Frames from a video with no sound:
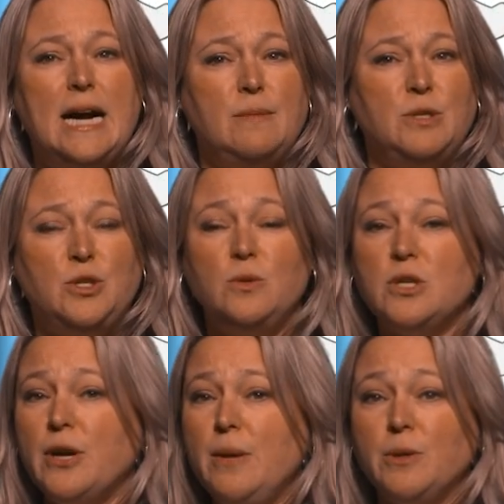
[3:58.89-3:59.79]
Students
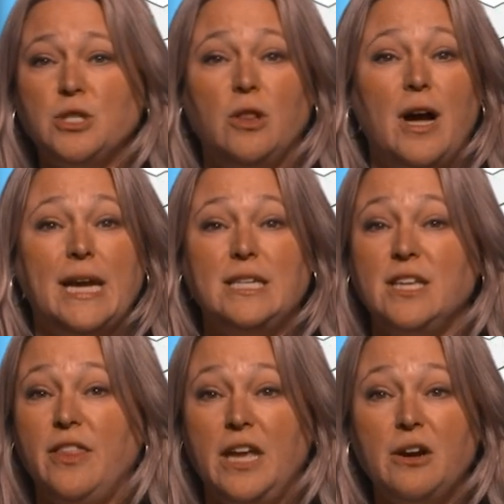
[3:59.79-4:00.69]
are able to log into
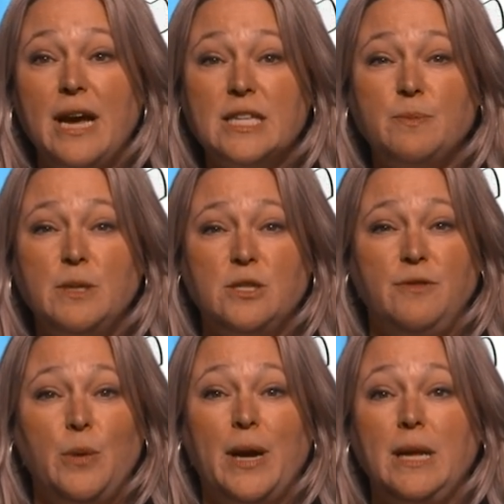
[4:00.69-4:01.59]
their Aspen to
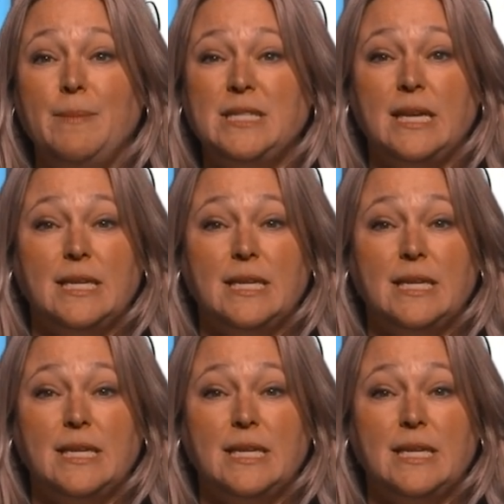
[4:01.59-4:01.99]
view any missing